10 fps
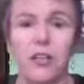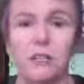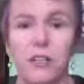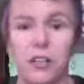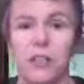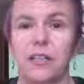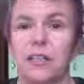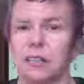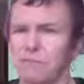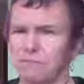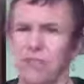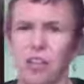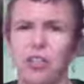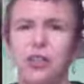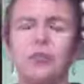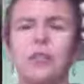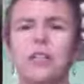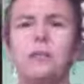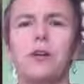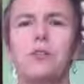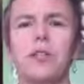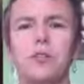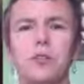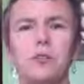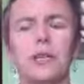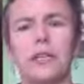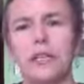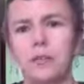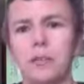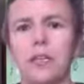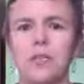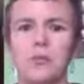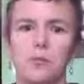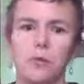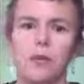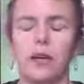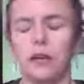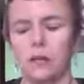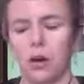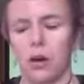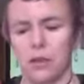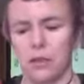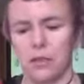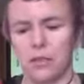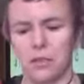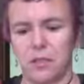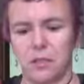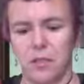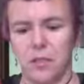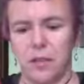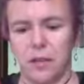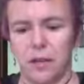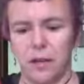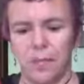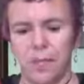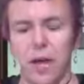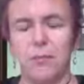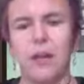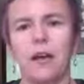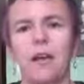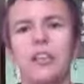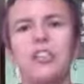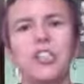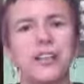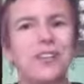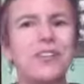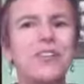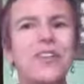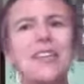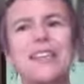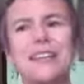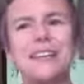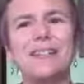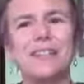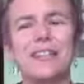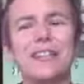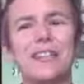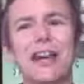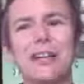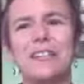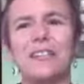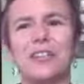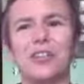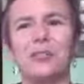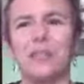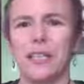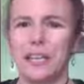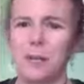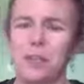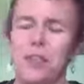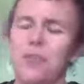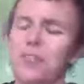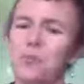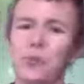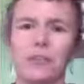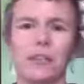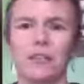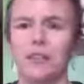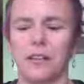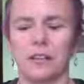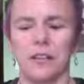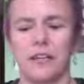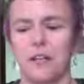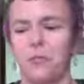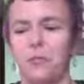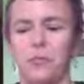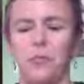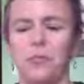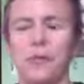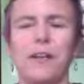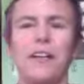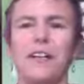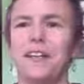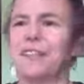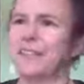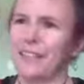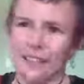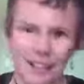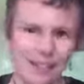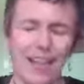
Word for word: really like acutely, but we do want to keep things moving along. And so, um, Damiana, in general, you can think of it as an herb to keep things moving along. It's going to help you poop, it's going to get